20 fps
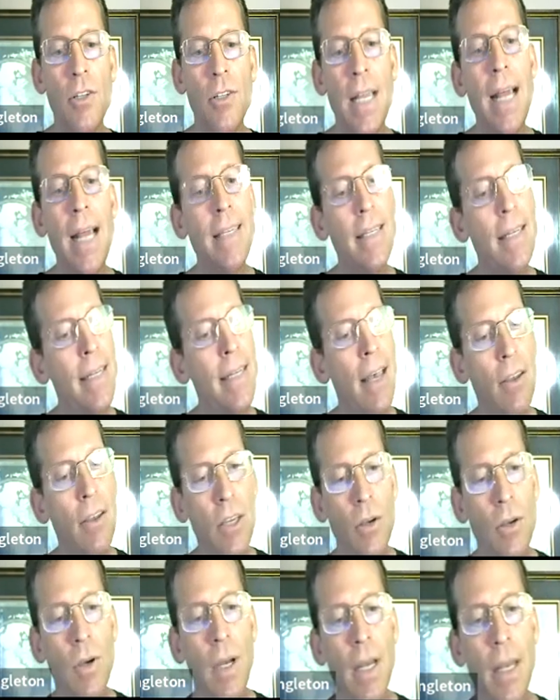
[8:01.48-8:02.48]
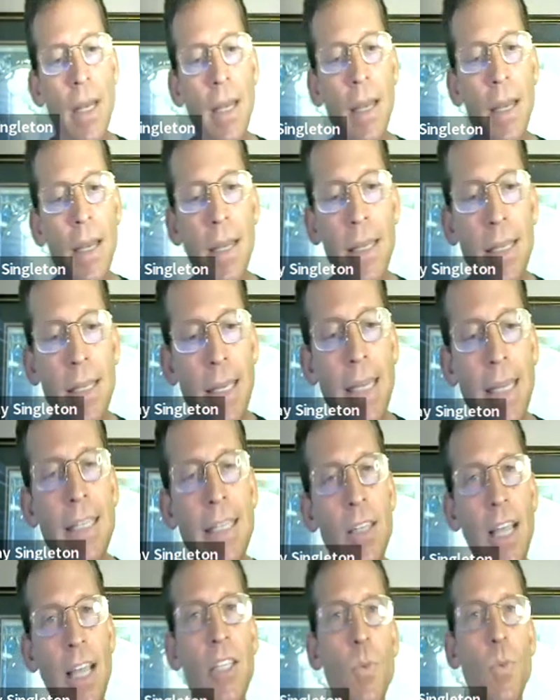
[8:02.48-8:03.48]
So that has to tell you
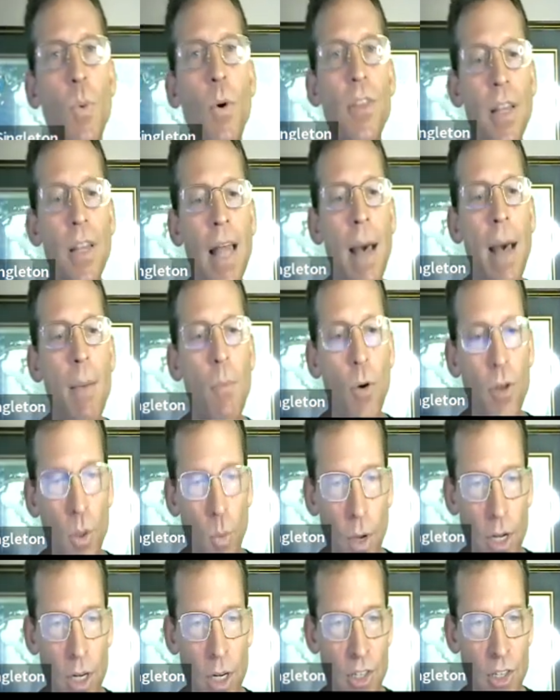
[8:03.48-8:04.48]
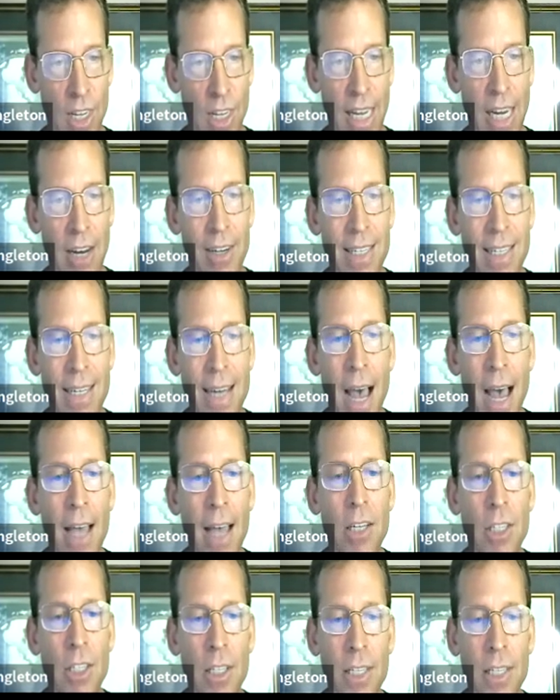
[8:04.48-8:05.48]
it's, it's worth a lot more than what you're seeing here. It's
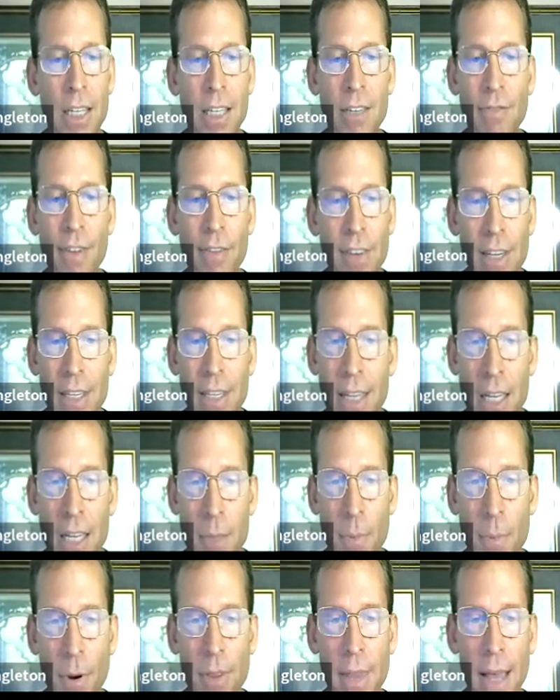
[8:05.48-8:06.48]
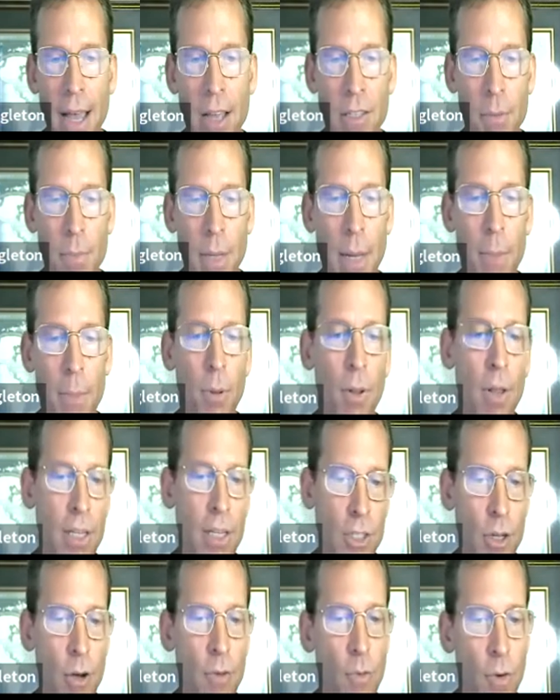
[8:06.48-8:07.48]
not just this fifty cents per thousand people
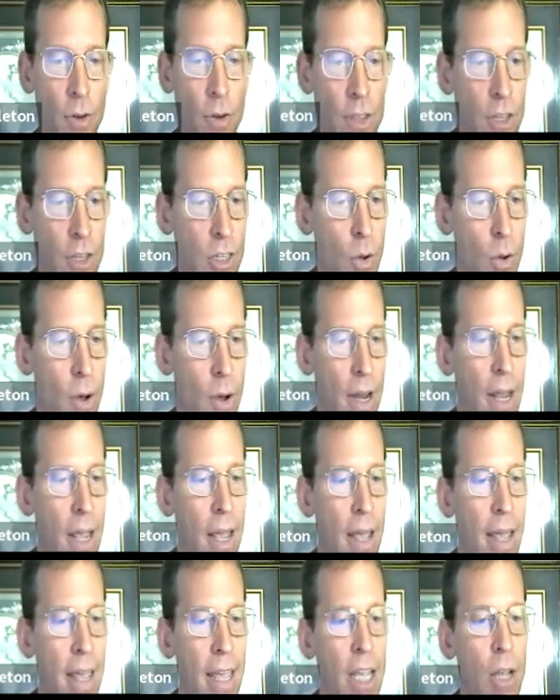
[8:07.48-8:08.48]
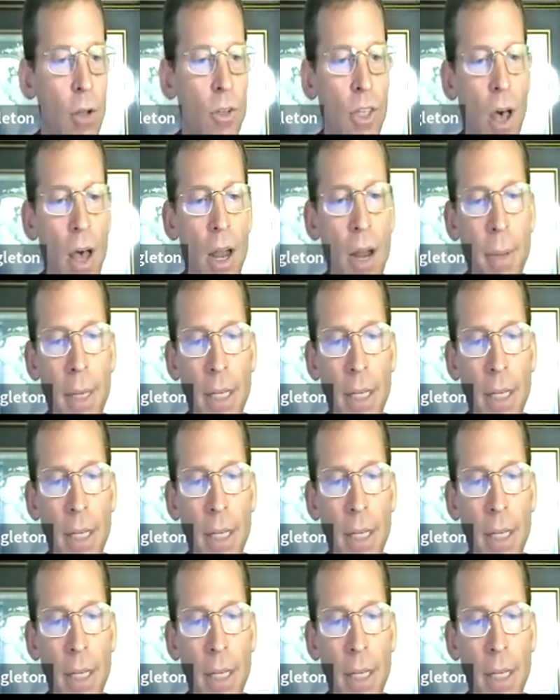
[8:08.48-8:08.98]
and so forth and so on. It goes on.